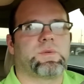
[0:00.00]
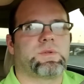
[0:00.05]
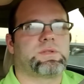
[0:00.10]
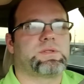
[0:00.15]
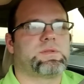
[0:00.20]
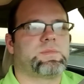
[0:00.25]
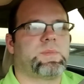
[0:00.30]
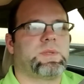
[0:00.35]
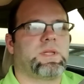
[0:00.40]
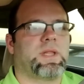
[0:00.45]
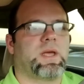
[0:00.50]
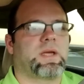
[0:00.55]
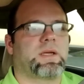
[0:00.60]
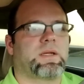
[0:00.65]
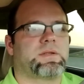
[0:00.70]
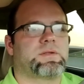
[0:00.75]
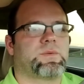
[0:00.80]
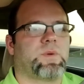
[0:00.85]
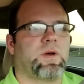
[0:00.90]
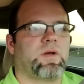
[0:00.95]
which would be like
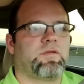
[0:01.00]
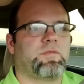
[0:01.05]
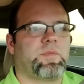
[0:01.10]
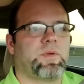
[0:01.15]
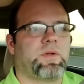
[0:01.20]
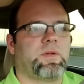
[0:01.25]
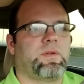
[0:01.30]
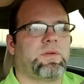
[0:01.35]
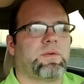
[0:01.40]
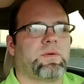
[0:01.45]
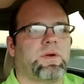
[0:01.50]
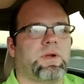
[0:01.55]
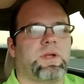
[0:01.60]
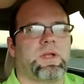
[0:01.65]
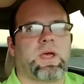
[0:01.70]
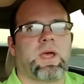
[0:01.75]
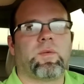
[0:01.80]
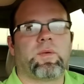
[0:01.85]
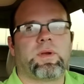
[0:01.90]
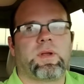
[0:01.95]
a 12 bolt or
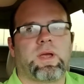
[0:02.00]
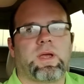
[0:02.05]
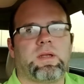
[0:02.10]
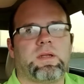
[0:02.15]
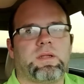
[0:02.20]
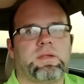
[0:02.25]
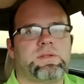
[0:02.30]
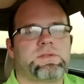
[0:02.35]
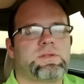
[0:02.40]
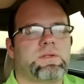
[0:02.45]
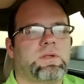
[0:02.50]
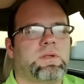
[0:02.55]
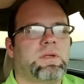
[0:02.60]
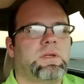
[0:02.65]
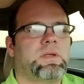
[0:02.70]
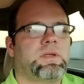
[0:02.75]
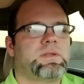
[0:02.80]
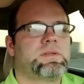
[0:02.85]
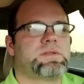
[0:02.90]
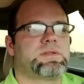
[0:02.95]
a Ford
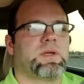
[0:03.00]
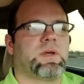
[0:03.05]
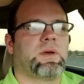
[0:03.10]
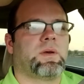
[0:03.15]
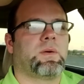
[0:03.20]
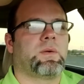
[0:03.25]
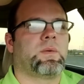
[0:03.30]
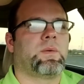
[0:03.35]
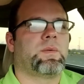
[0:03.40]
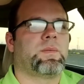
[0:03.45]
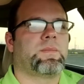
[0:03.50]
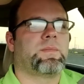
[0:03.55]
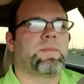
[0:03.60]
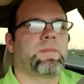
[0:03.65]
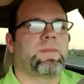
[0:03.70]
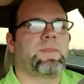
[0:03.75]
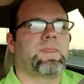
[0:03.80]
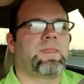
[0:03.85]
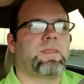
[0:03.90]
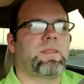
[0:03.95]
9-inch. So
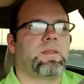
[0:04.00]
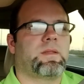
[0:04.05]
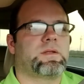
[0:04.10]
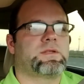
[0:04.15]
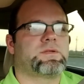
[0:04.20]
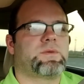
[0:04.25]
the